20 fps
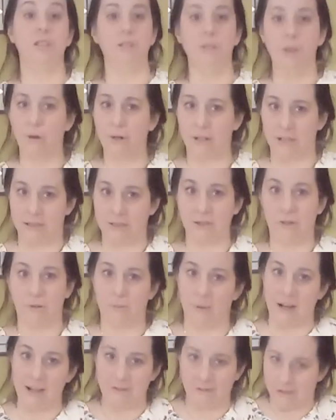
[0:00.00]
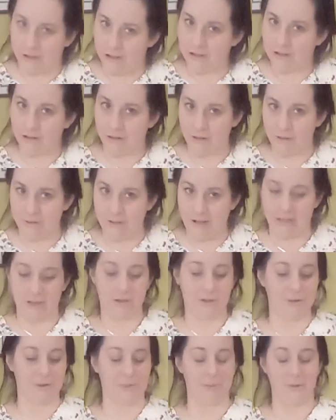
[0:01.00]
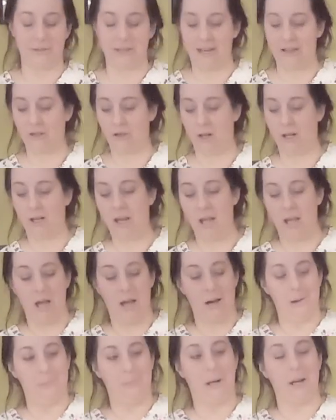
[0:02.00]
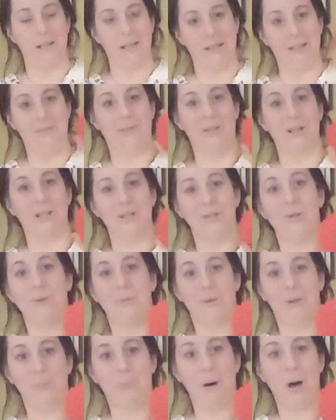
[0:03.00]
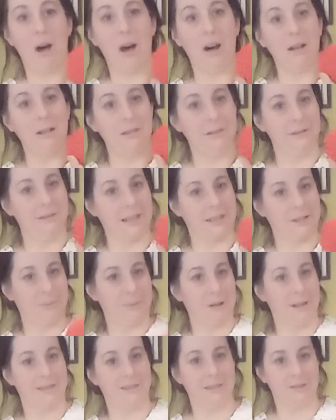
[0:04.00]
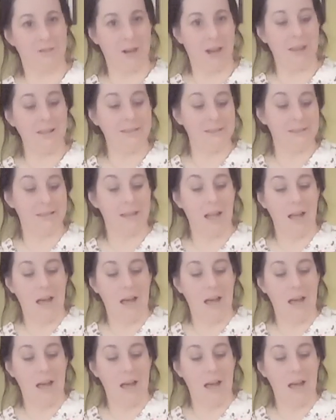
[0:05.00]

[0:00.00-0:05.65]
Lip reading: Yoga is great for internal external rotation, but if you're going to do it with the ball, that's what I suggest.